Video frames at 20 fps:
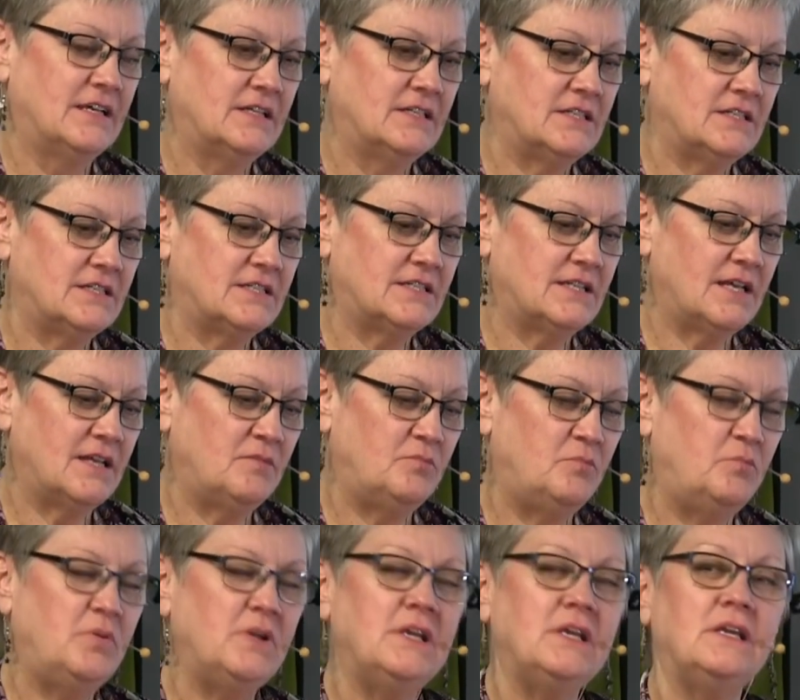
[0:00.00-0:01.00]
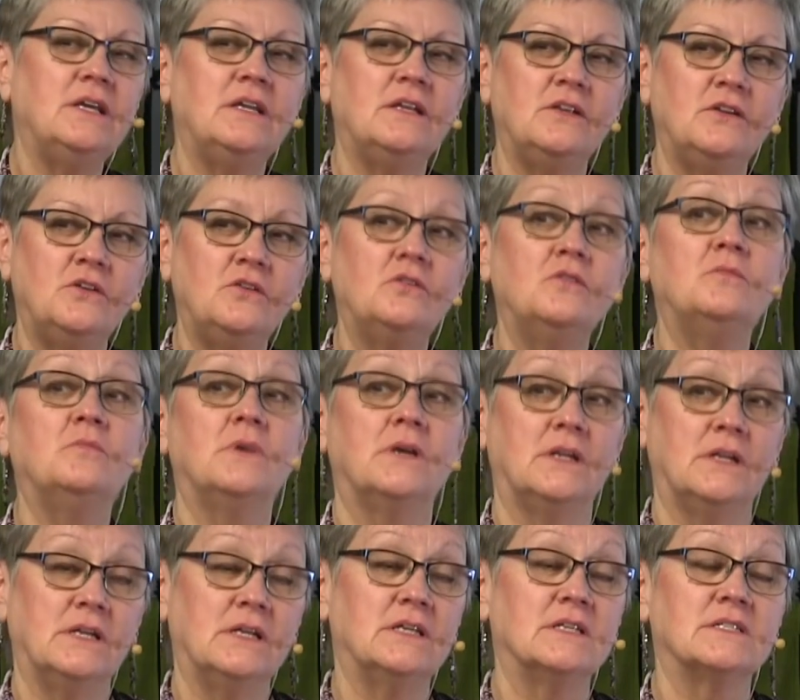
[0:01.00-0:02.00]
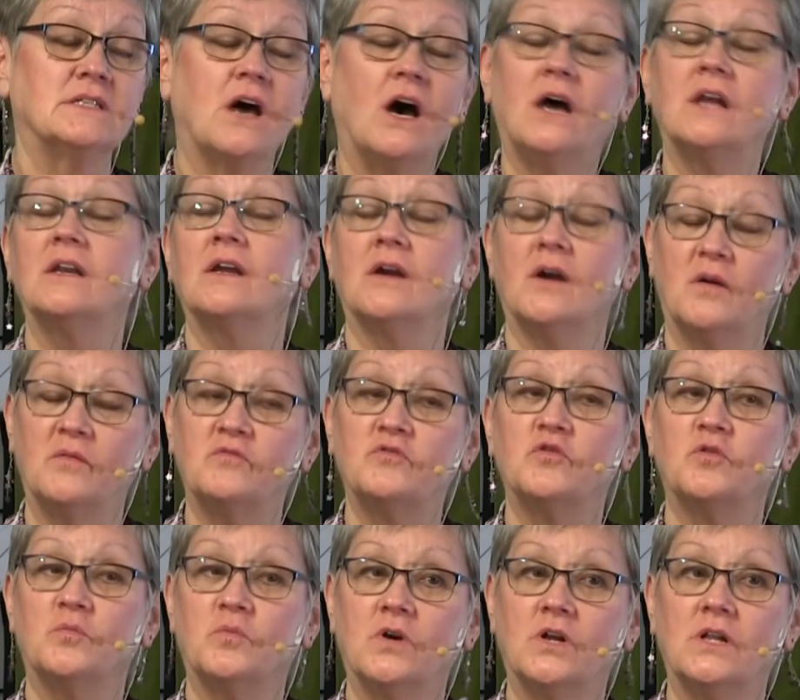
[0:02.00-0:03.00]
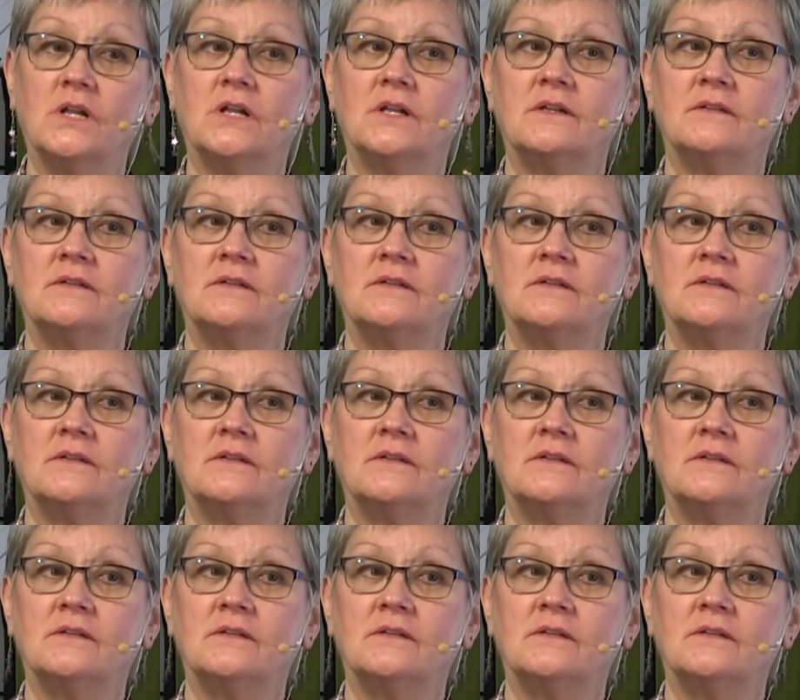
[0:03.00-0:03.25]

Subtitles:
She said, being human is uncomfortable.